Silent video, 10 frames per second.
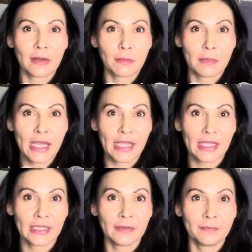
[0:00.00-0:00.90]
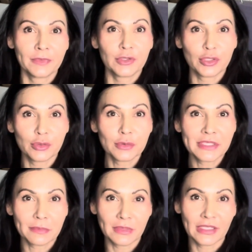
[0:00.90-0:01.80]
my new
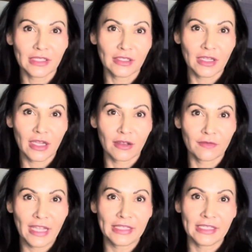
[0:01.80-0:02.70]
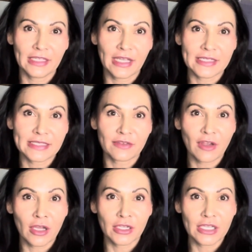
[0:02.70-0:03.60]
to me Viking
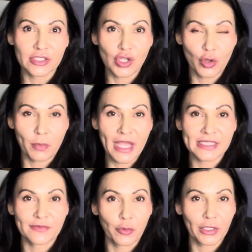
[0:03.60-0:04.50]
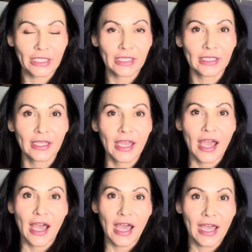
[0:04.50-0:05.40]
Husqvarna Topaz 40?
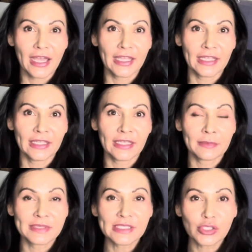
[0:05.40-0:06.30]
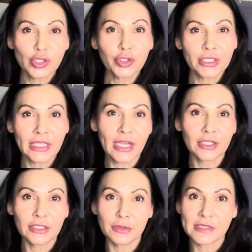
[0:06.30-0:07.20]
I am still learning how
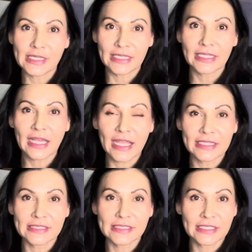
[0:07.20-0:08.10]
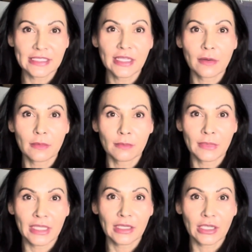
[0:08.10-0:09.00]
to use it. I did
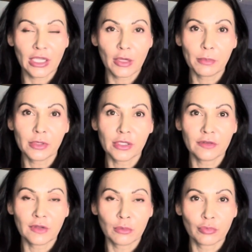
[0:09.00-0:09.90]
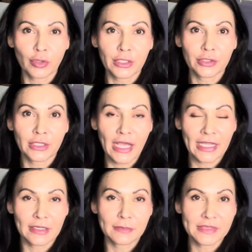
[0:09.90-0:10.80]
make a couple of embroidered
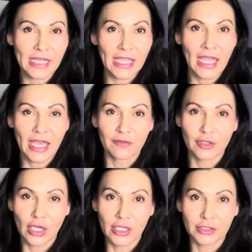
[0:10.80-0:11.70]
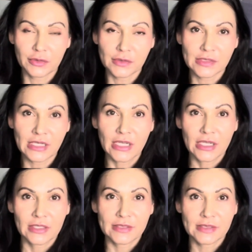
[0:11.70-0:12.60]
items. I have not used
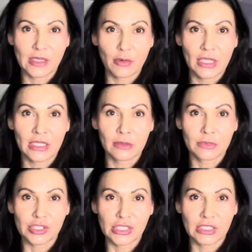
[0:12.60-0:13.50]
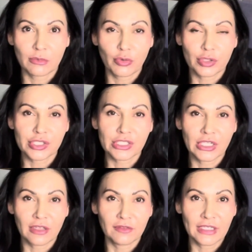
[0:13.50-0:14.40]
the sewing machine portion
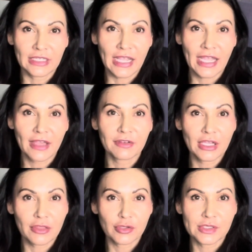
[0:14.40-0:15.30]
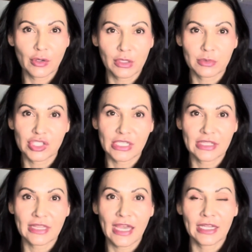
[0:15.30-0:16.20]
of it. I have another sewing machine
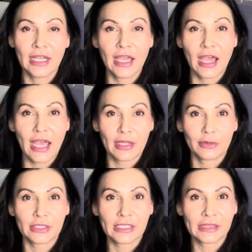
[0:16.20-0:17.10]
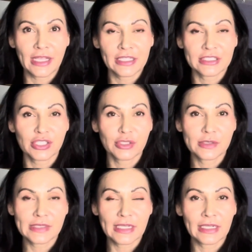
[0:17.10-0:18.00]
that I really like to
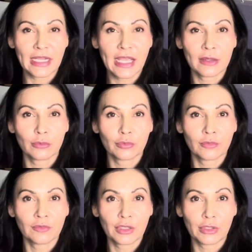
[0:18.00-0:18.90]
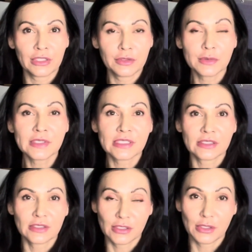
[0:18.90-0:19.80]
use and I'm very used
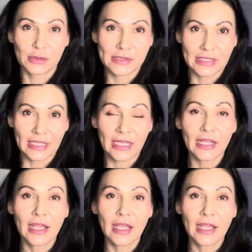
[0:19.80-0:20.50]
to using it.